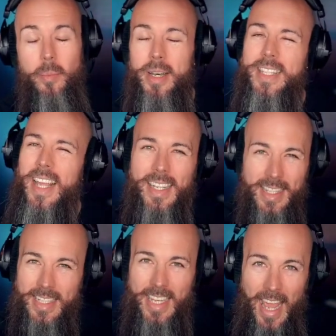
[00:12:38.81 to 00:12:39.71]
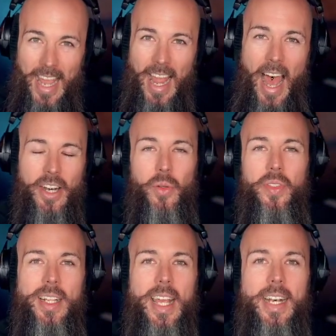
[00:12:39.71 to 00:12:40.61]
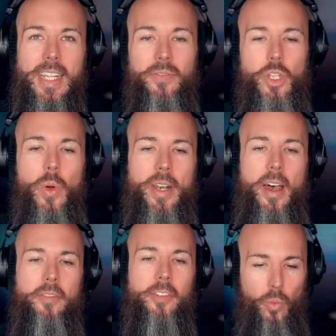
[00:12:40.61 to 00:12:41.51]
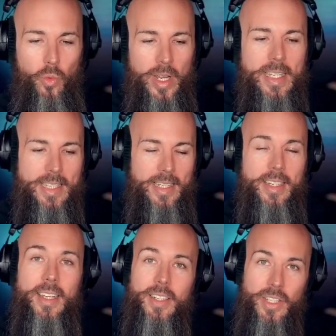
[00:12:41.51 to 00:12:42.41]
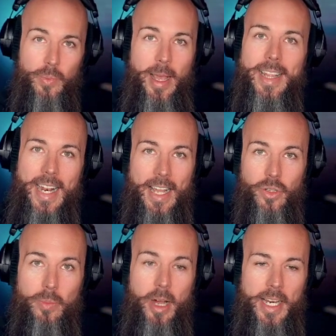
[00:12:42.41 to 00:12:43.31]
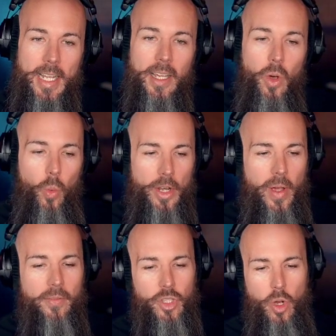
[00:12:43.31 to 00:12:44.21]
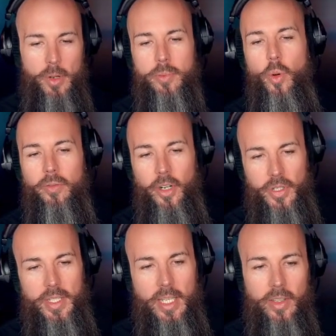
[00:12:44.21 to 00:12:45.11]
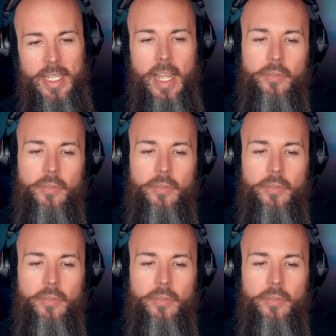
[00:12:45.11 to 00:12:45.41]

But at the end of the day, I don't think that gives you enough reason to spend that extra money when you have so much more versatility.